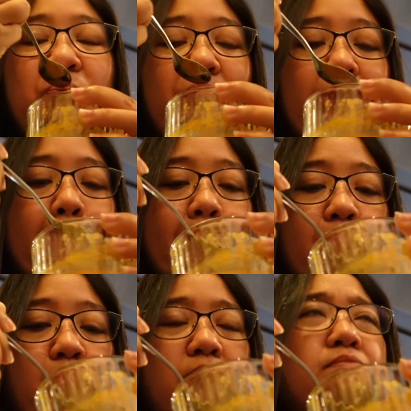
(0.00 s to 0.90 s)
at my
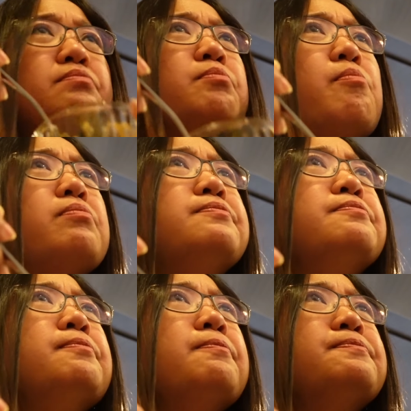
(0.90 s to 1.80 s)
friends
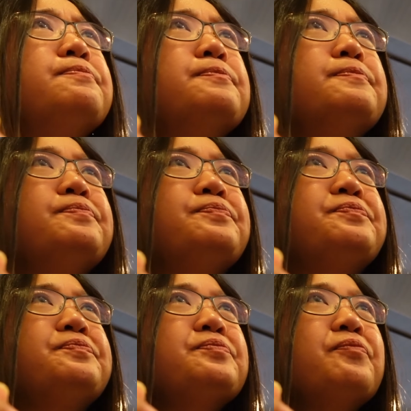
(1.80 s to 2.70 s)
below.
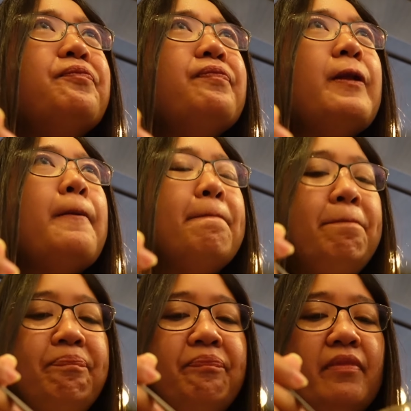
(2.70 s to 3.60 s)
In my
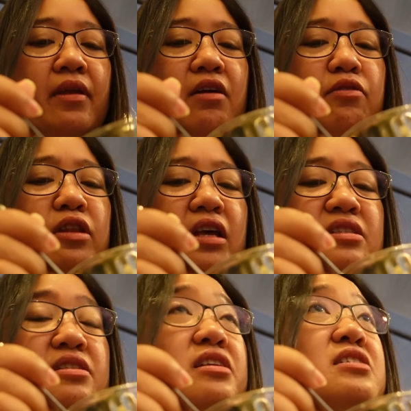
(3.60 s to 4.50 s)
comfy
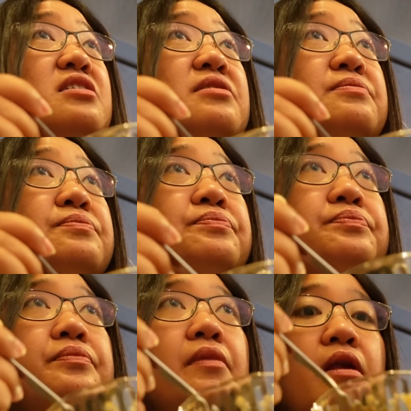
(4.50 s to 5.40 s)
car I
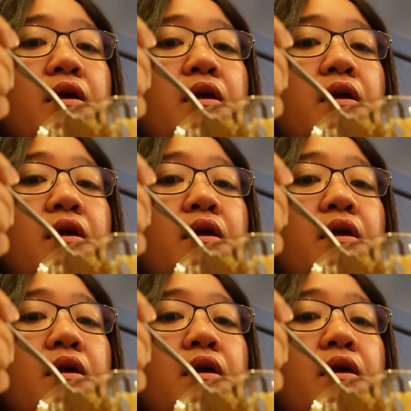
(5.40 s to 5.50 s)
drive